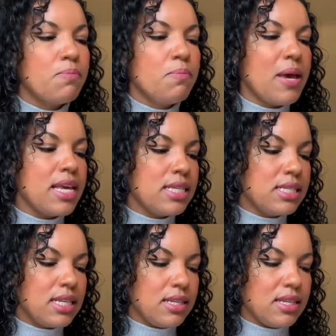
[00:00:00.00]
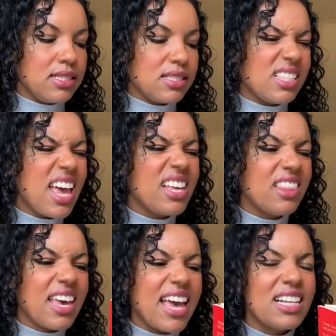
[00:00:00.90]
set in
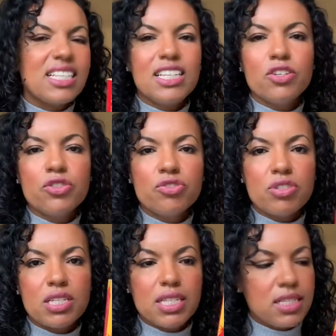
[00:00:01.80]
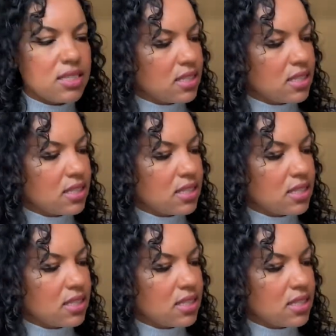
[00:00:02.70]
the 1800s.